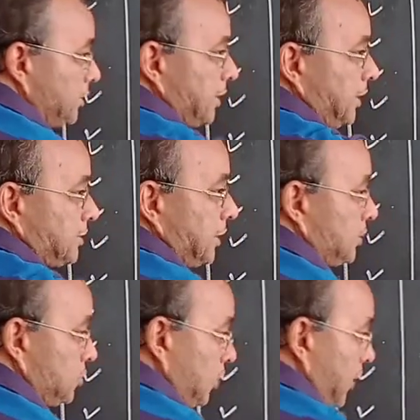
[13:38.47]
side, that
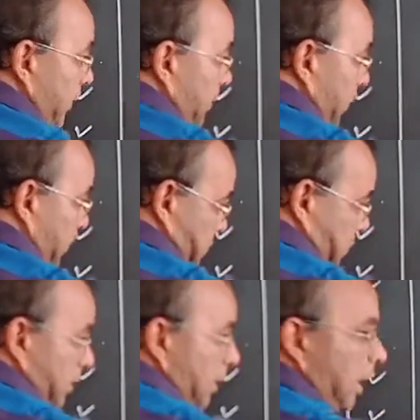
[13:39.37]
is your credit balance.
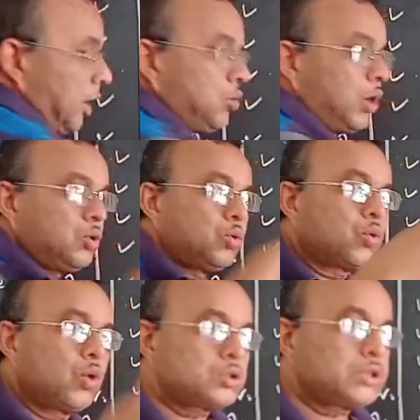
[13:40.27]
I want to
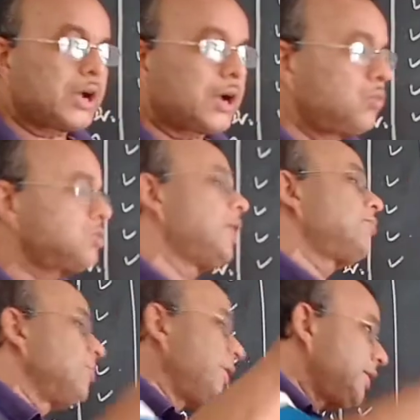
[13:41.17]
close the accounts, I have
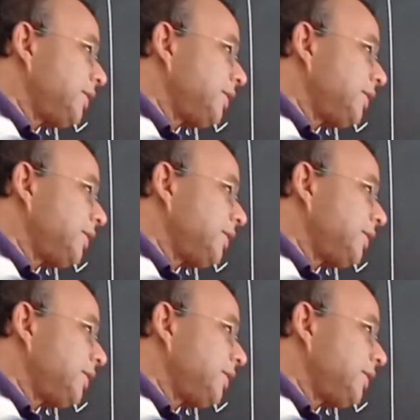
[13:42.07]
to make it